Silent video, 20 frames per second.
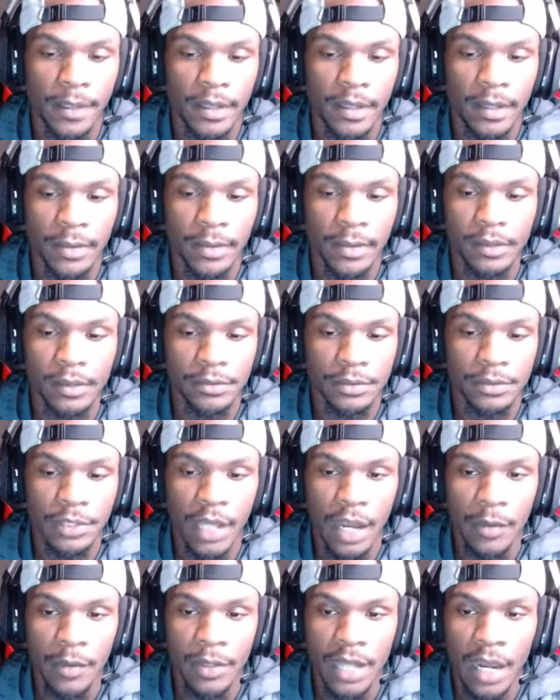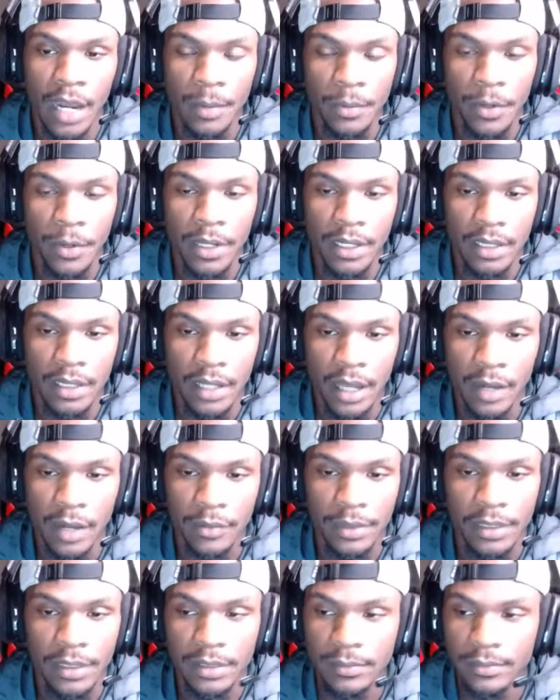about how we operated, how
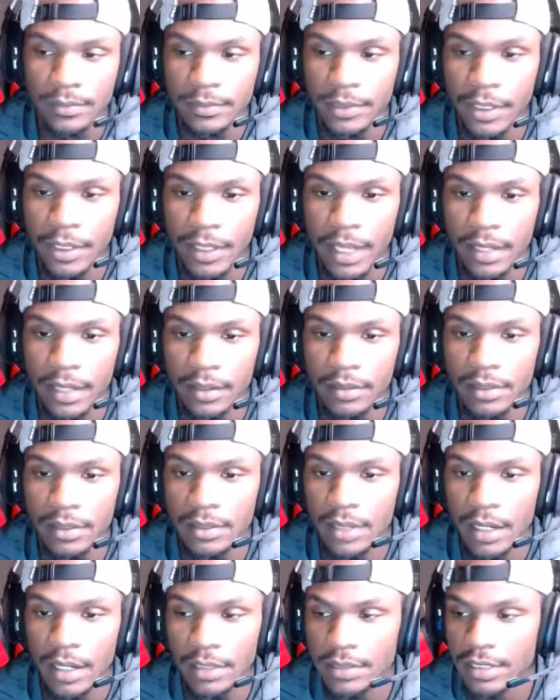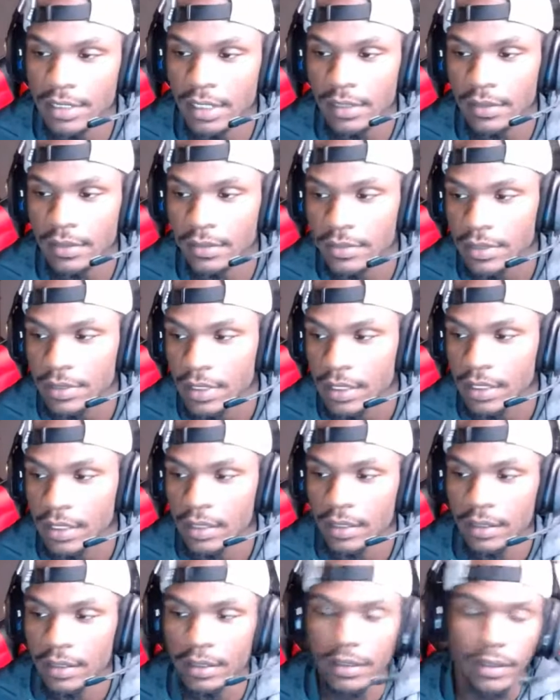we handled ourselves,
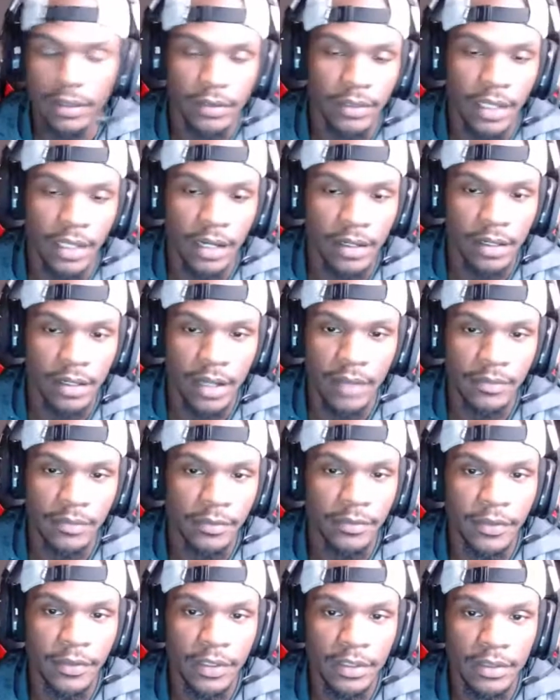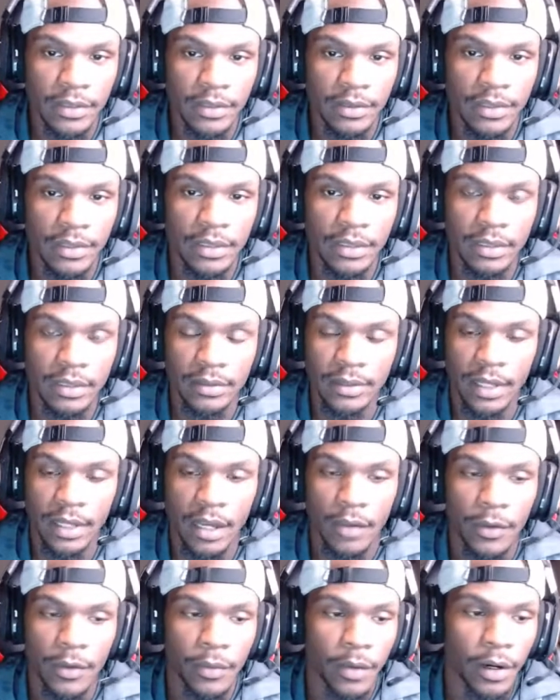on and off the field,
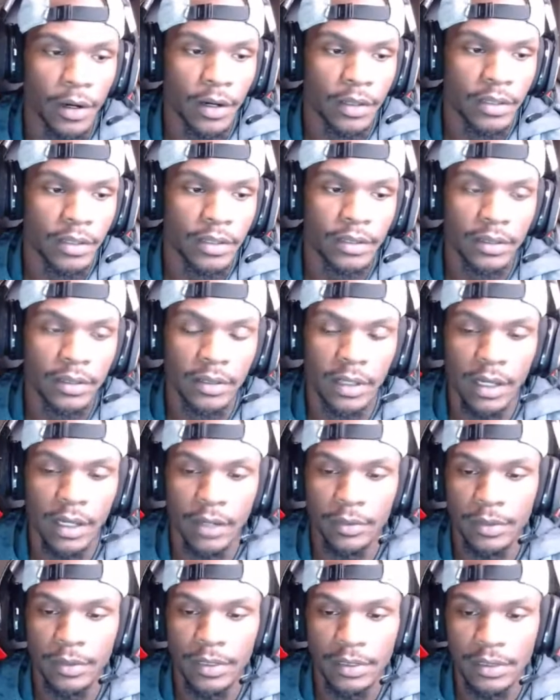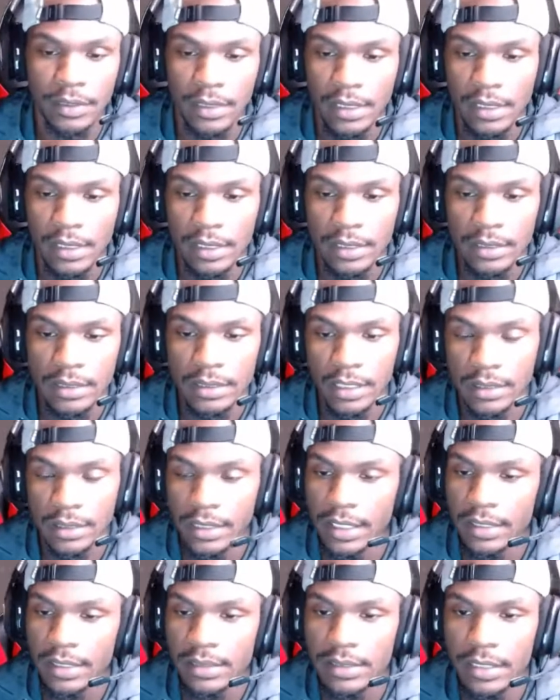how we worked, how we took
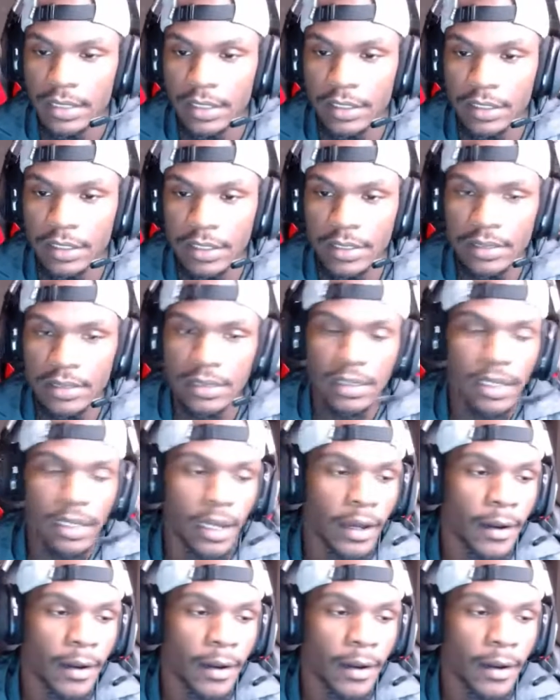things serious.